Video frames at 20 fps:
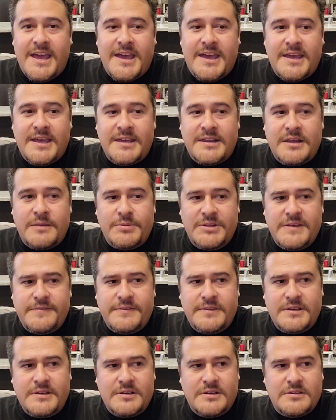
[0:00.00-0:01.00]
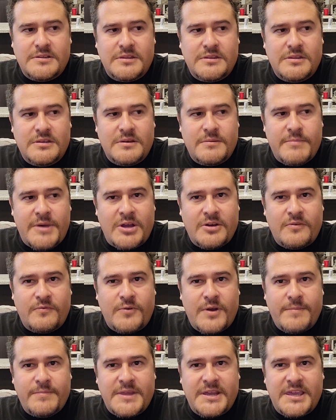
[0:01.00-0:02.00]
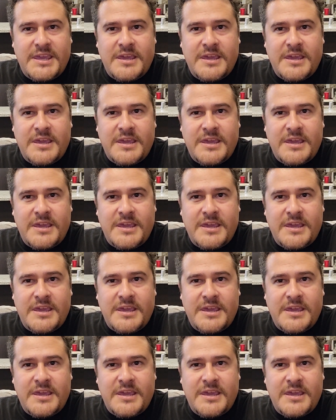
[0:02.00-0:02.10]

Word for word: And I believe the, the amount of RAM that